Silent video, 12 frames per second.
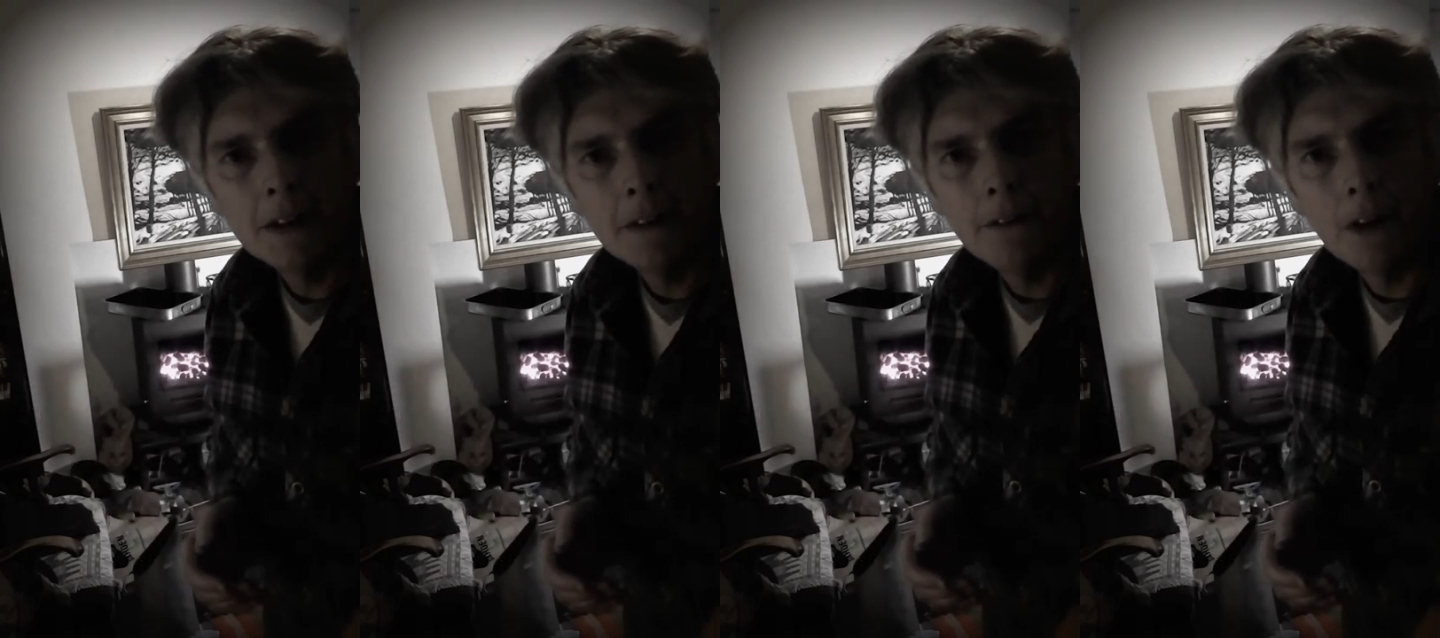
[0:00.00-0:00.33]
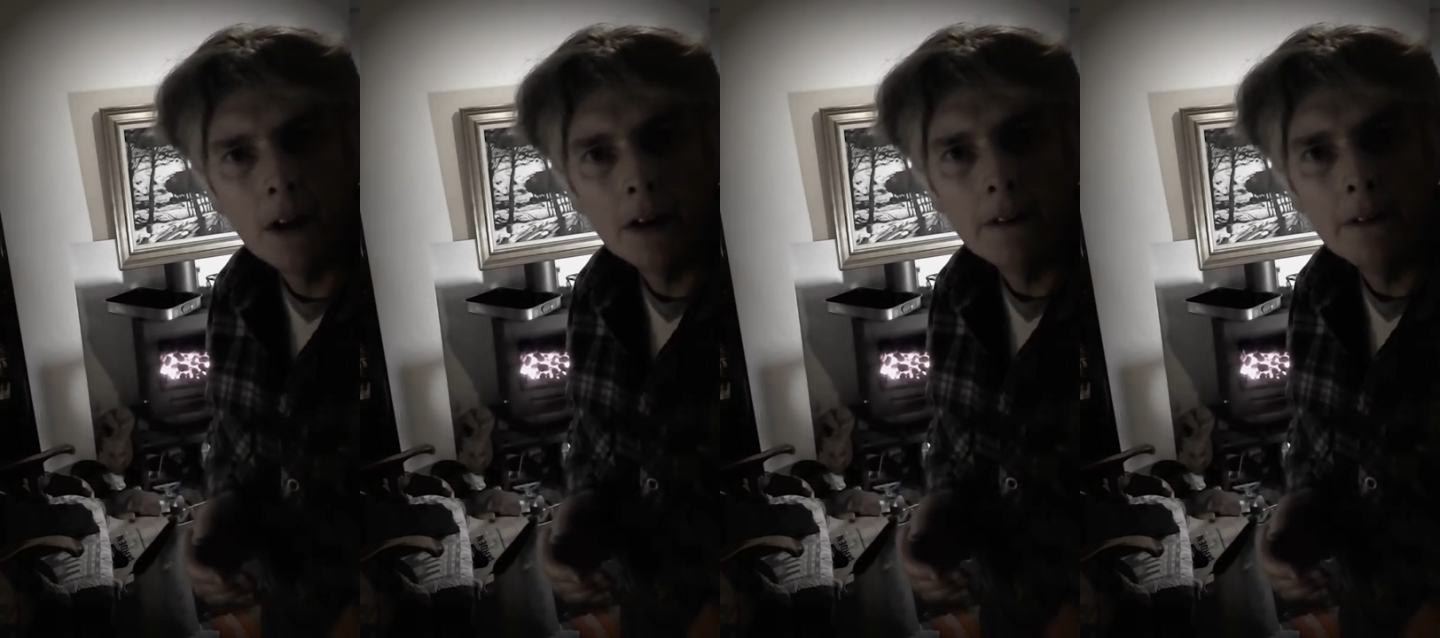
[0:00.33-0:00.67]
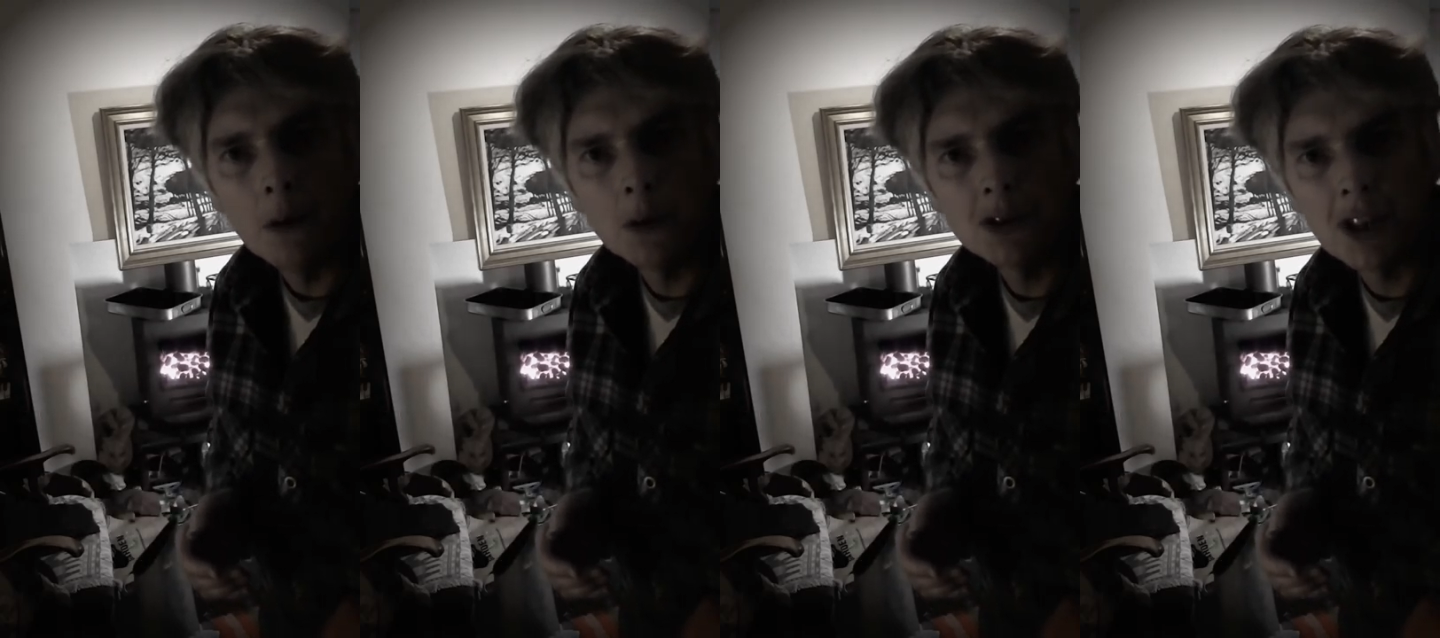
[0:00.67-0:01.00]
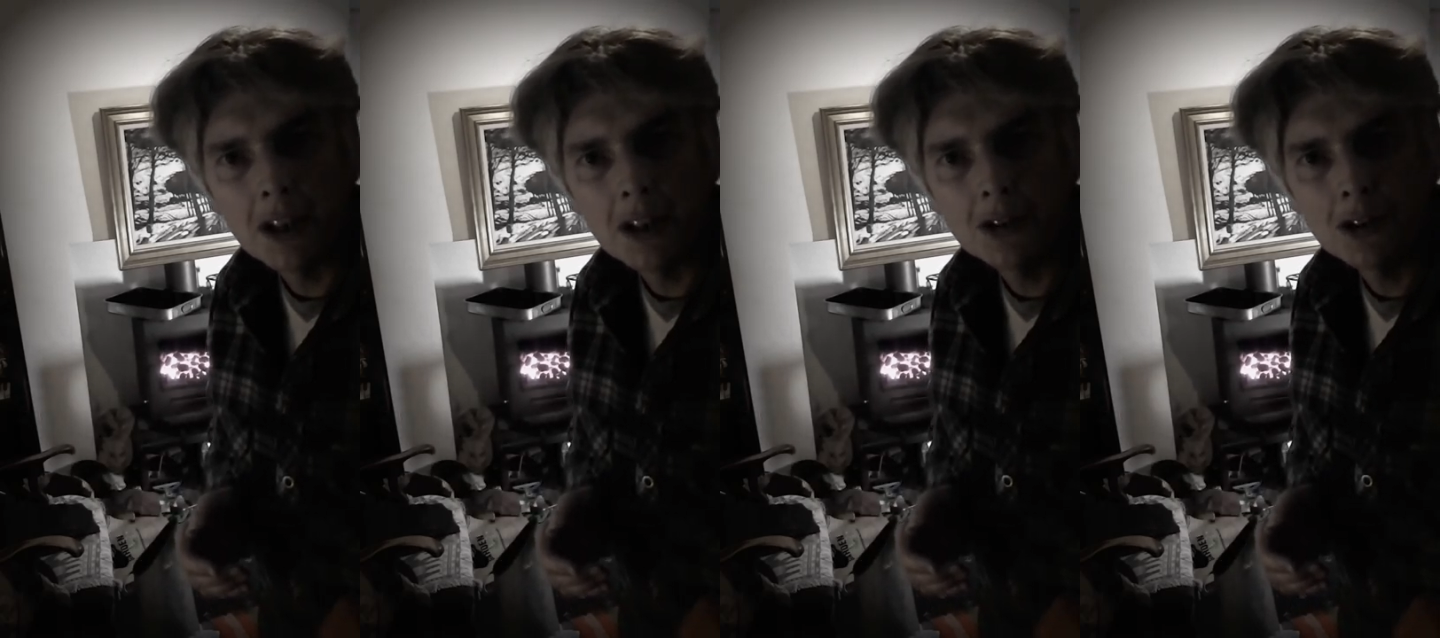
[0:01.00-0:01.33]
of five or
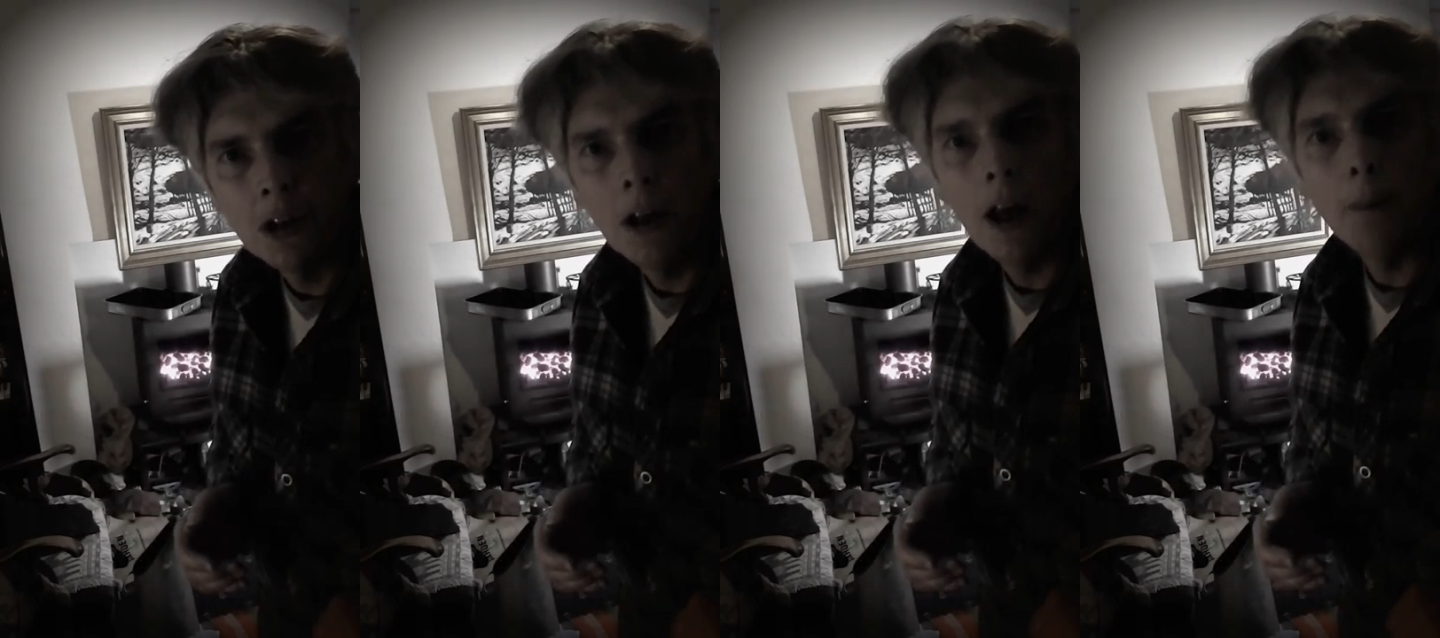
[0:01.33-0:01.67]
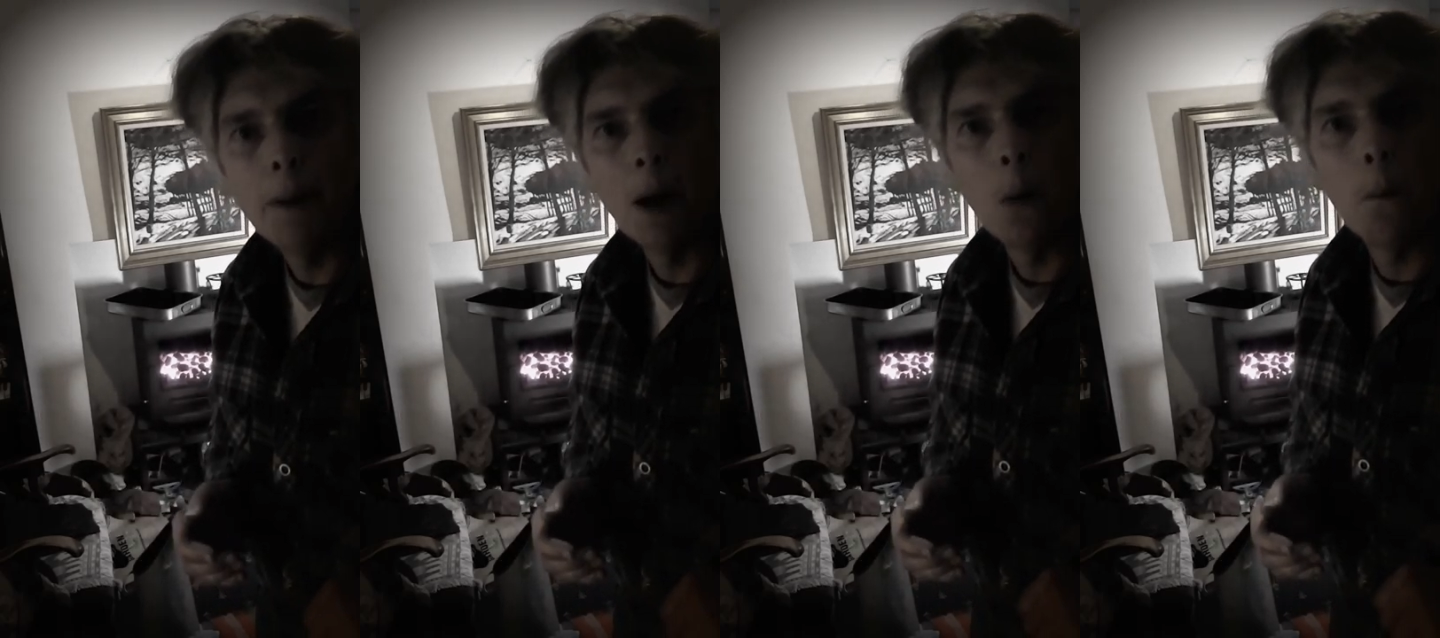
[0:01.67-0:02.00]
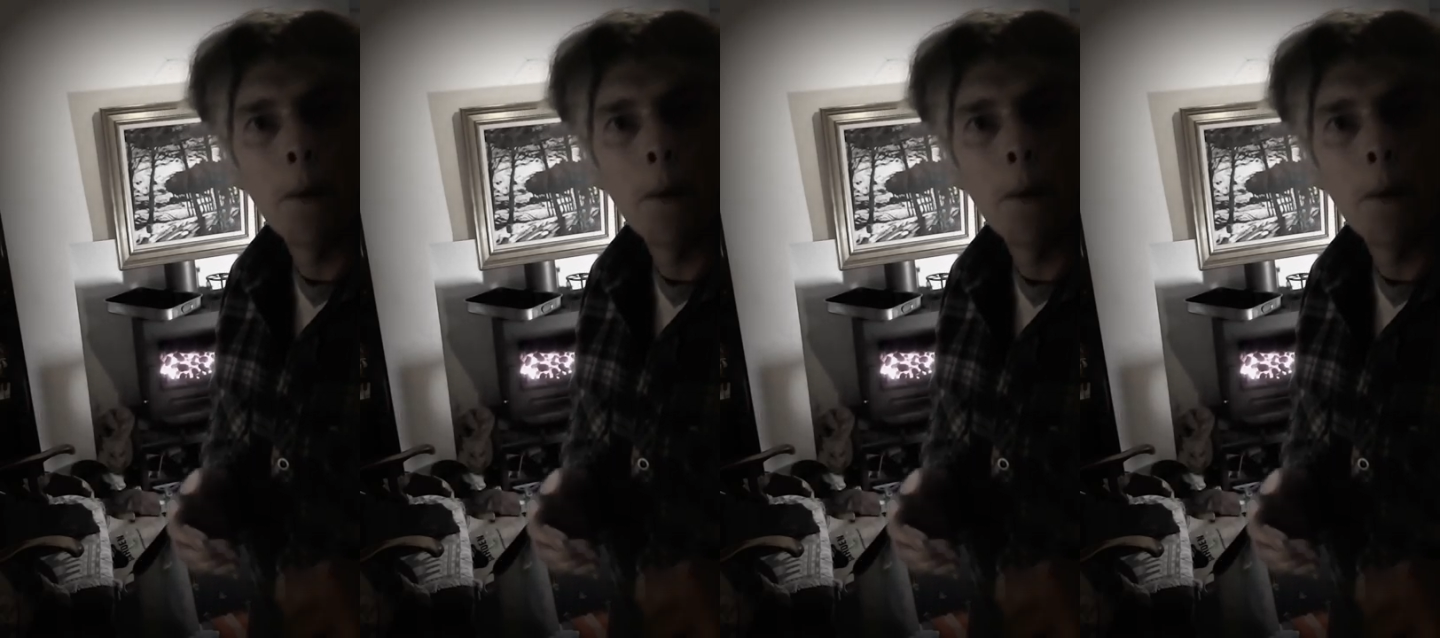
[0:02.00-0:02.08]
six about